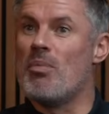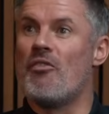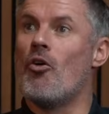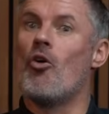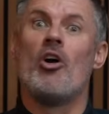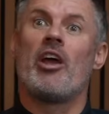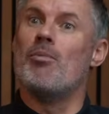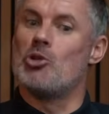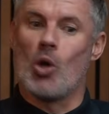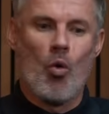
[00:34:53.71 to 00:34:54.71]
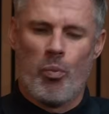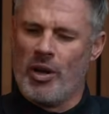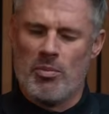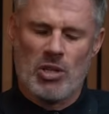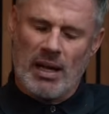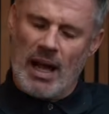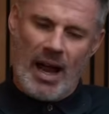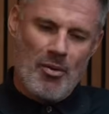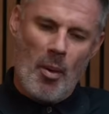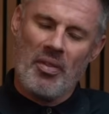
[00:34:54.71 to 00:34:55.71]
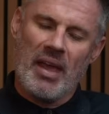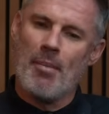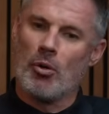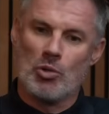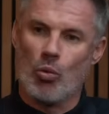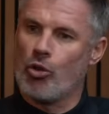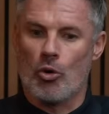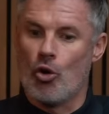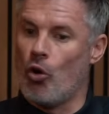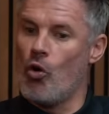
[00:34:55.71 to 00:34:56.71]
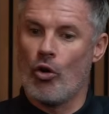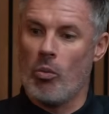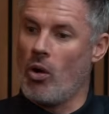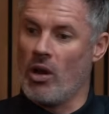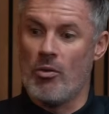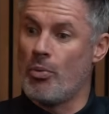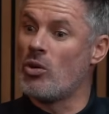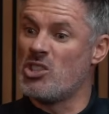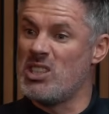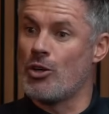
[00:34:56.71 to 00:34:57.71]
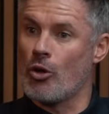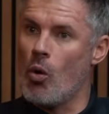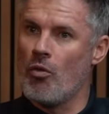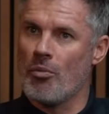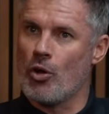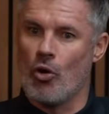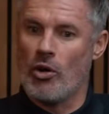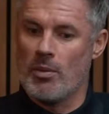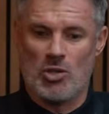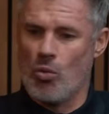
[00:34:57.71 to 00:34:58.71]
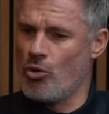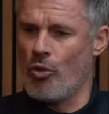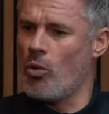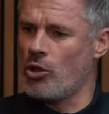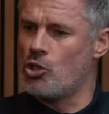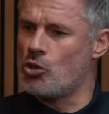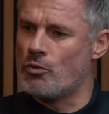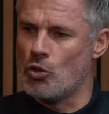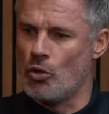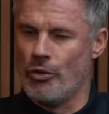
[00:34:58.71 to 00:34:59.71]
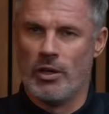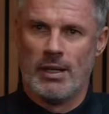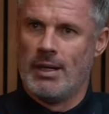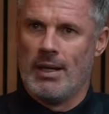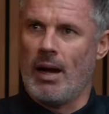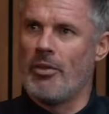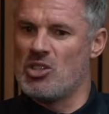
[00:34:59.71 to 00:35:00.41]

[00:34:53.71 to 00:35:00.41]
before. He was open. I can't remember the game, but he was going through a corner. What Liverpool conceded a goal from a corner. He was going through what they should have done and the